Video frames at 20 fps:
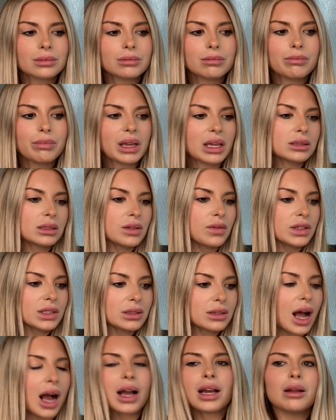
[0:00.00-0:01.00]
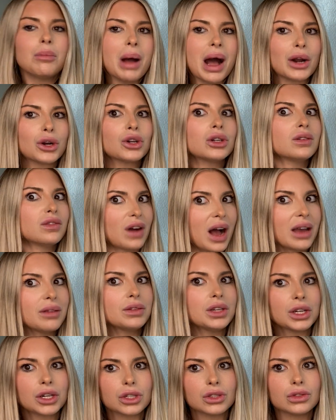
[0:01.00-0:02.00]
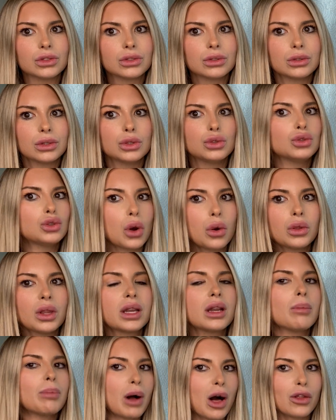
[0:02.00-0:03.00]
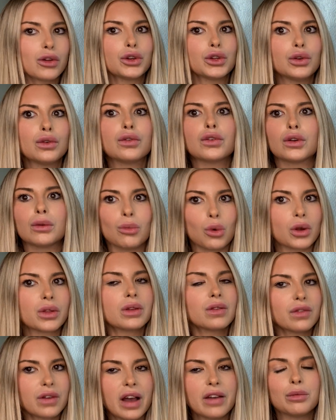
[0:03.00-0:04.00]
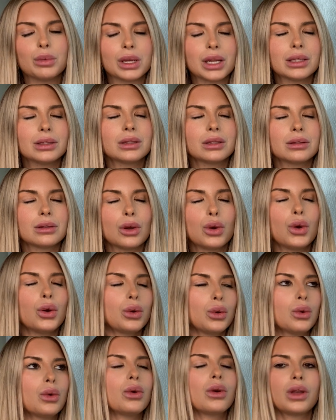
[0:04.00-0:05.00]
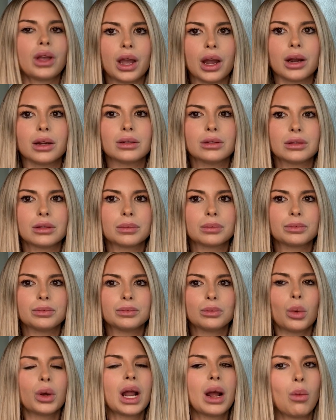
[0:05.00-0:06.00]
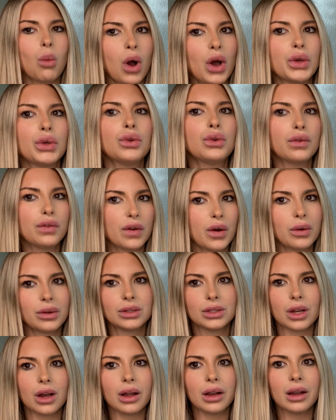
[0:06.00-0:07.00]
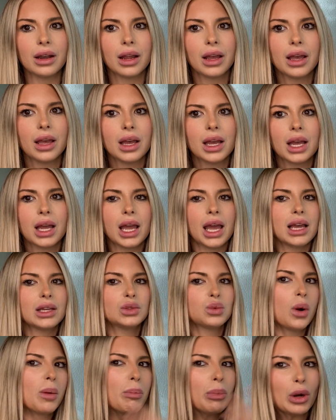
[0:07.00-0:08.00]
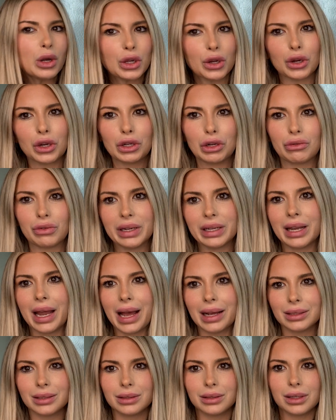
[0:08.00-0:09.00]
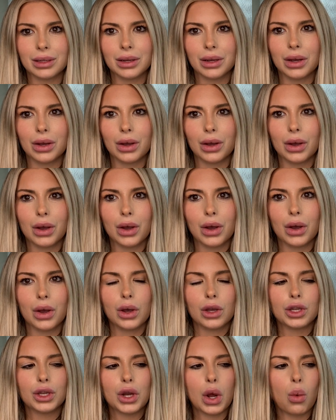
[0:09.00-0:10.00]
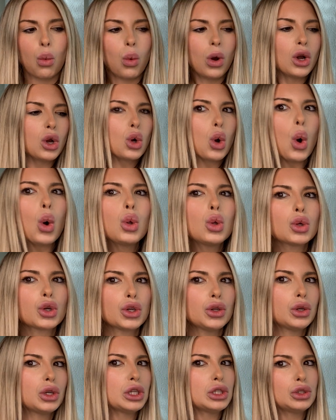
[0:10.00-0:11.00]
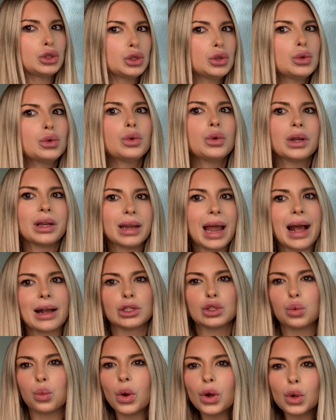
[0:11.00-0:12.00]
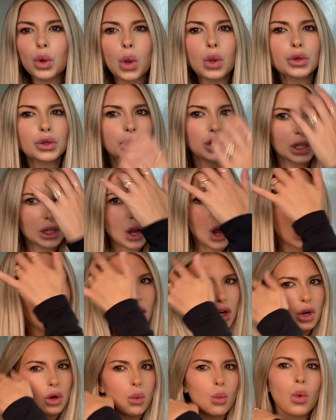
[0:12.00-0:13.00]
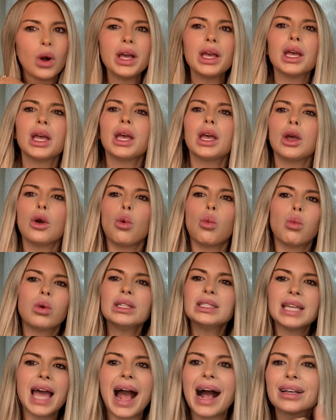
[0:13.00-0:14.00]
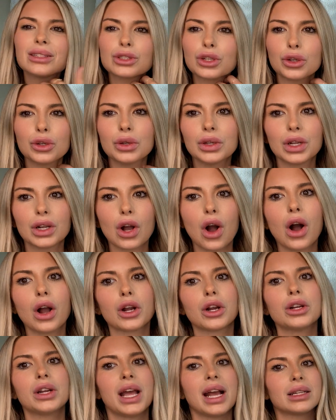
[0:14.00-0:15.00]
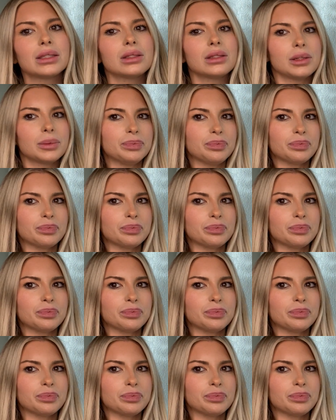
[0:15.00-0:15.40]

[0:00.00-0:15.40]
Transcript: Because if it's not going to matter in 5 years, don't let it bother you for more than 5 minutes. Who cares? What I want you to focus on is what book you're going to read next. You know, what goal are you going to do next? What goal are you going to conquer? What task are you going to conquer next?